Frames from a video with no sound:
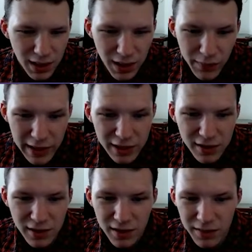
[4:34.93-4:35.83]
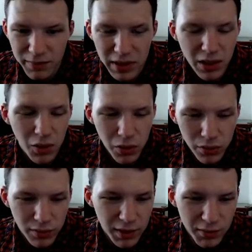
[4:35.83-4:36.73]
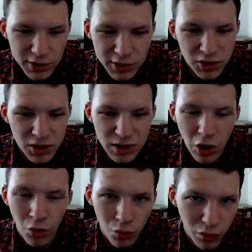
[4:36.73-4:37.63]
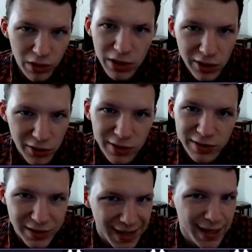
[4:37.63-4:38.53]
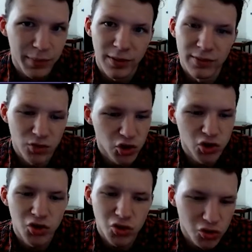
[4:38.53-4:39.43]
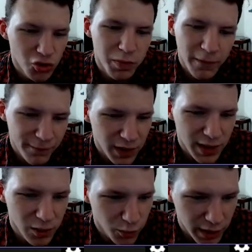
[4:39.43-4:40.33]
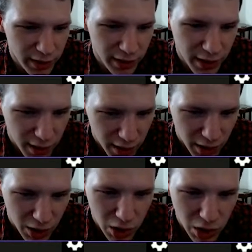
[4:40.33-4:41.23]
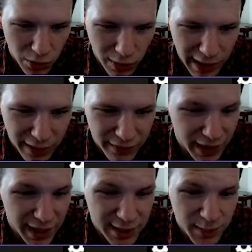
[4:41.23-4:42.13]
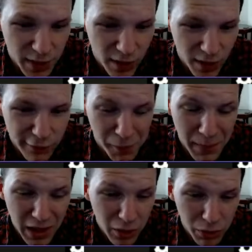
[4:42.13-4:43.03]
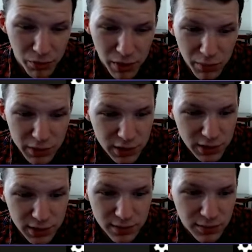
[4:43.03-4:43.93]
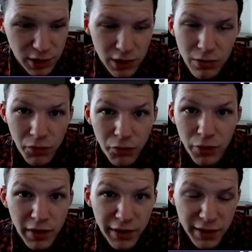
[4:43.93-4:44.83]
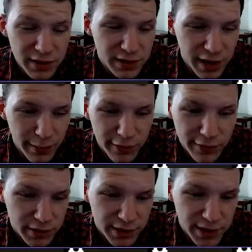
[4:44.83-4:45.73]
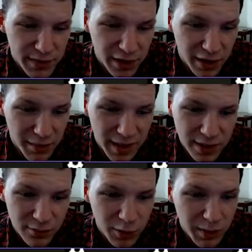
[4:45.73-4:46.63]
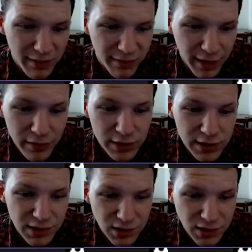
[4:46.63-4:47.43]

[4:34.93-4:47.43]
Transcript: We got the PO3, which is just a really good sniper, just super fucking weird. You have the XPR from BO3, which is, a really good sniper for a semi-automatic. One of my favorites,